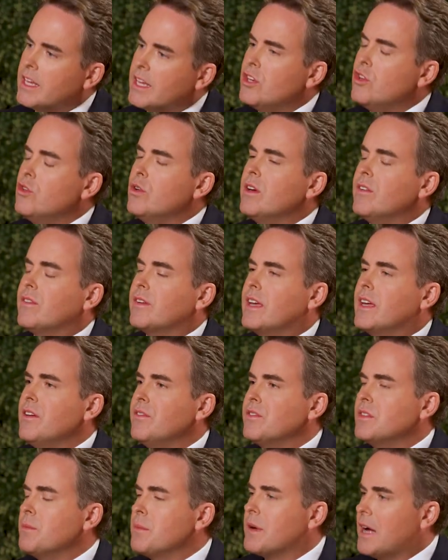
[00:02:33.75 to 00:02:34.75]
Can you give
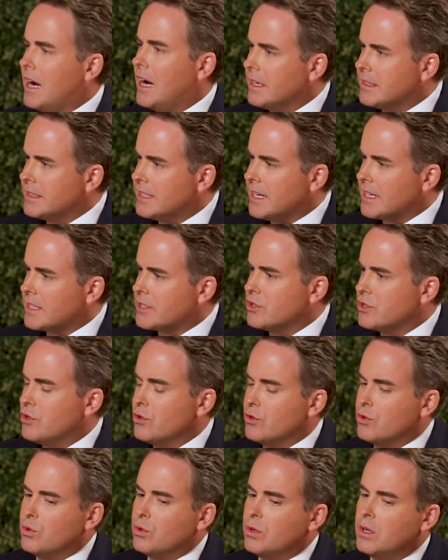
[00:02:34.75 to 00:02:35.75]
some context
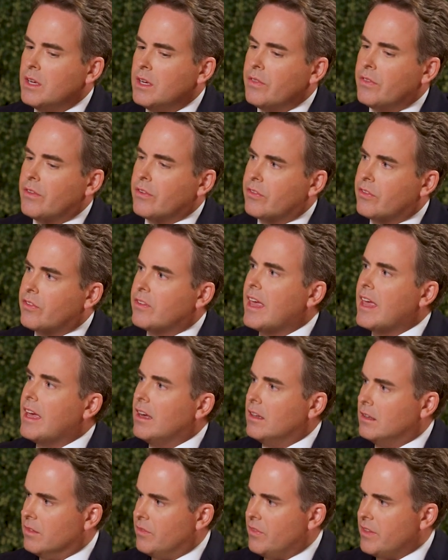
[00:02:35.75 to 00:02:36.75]
to the
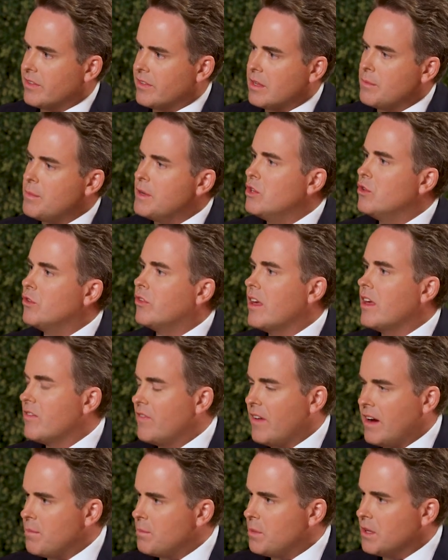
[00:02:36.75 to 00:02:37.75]
scale of this? I mean, you say
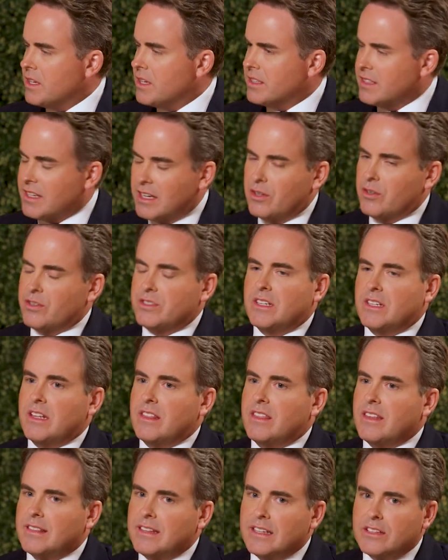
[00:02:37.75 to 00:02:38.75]
$5 billion, and I
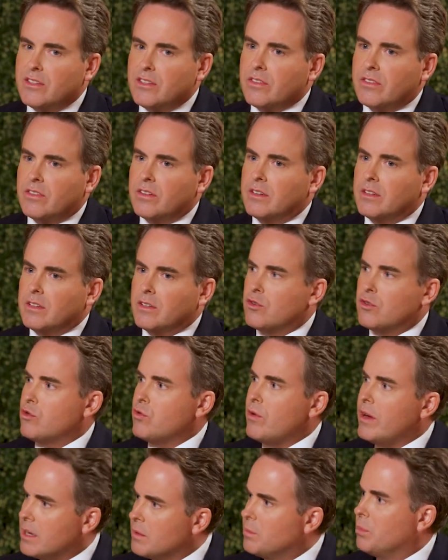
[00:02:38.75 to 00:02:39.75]
think that is an
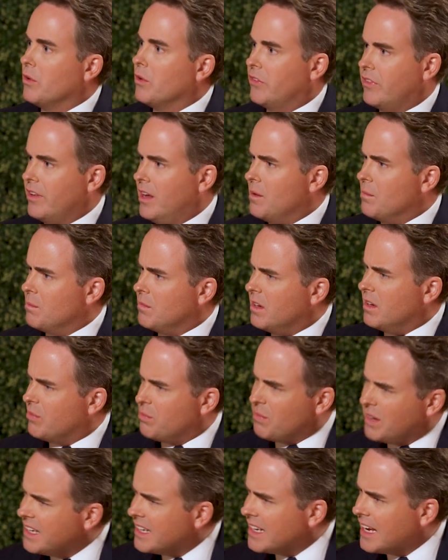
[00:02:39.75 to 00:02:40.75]
incredible sum of
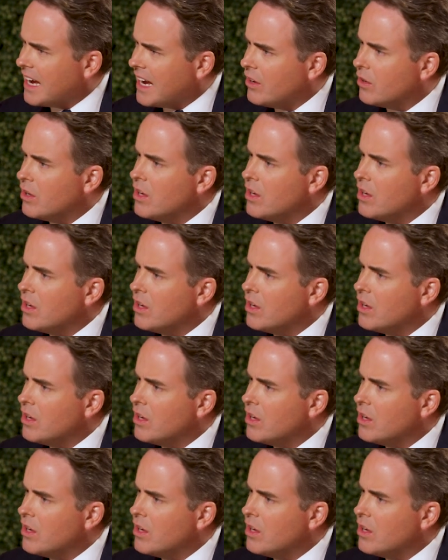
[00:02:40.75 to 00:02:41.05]
money.